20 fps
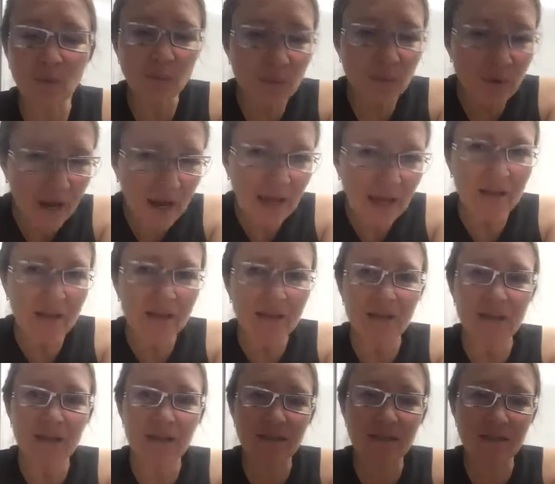know, break
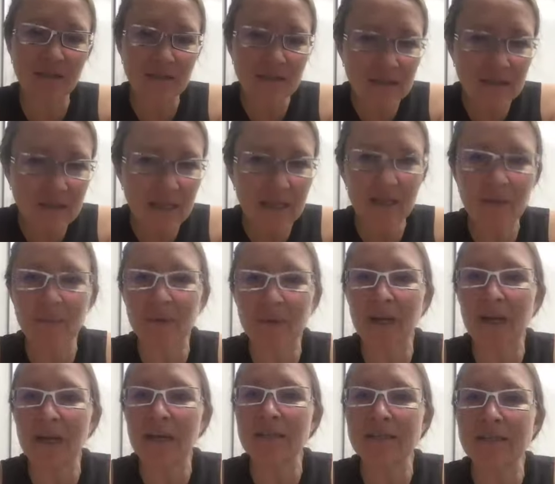the
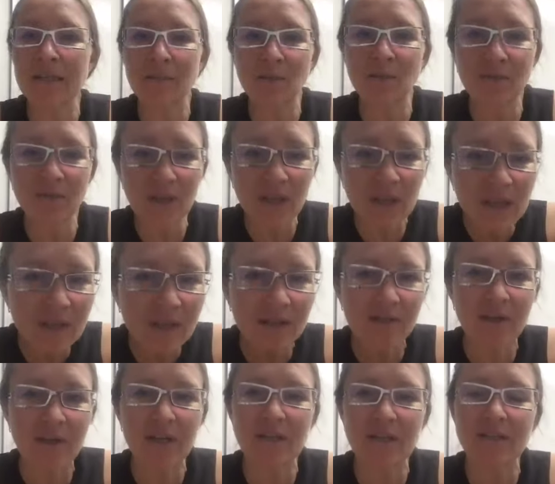stigma and some of the
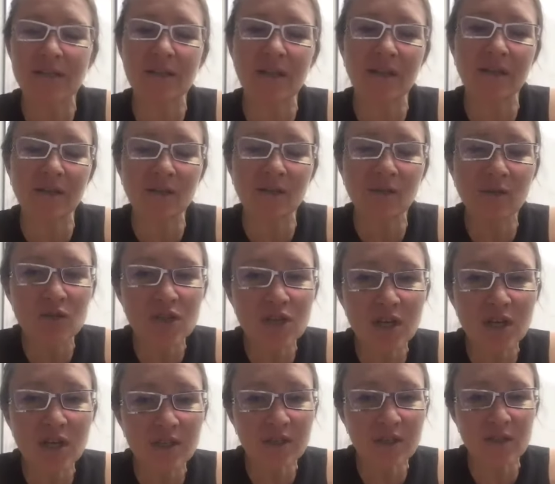ignorance and, you know,
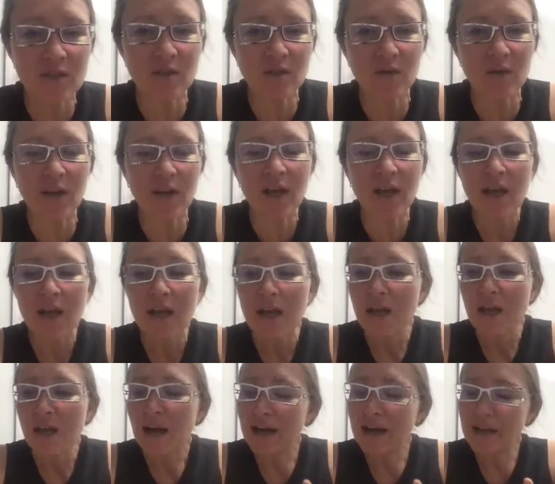share the story.
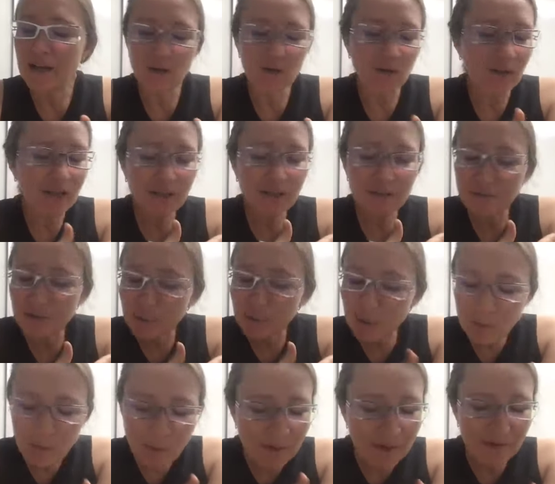I don't know, like from
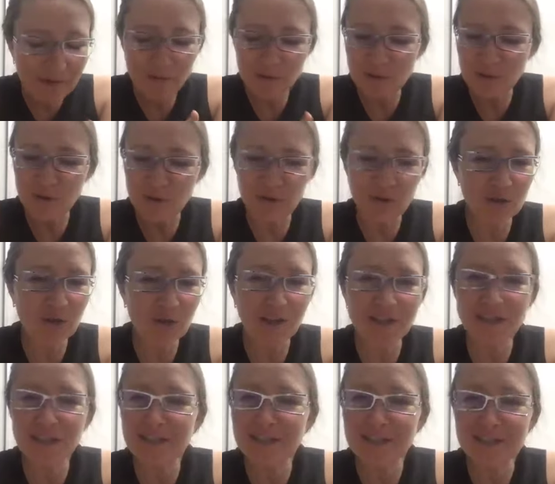the moment I first heard you, I
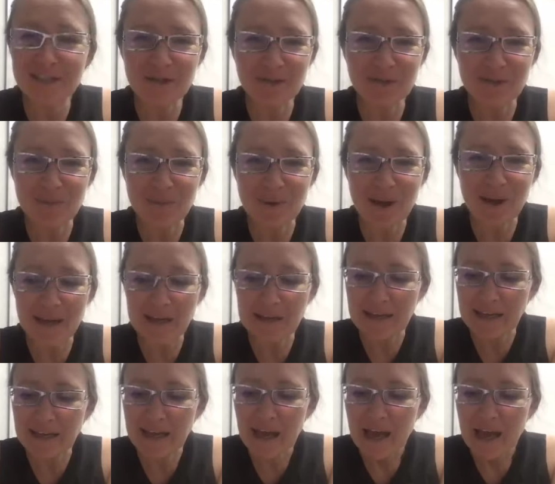just continue
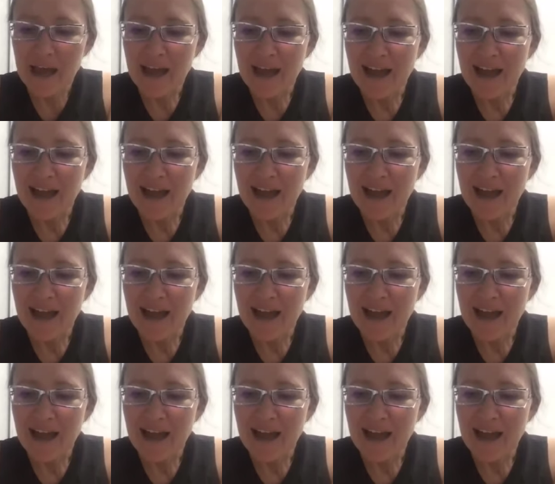smiling.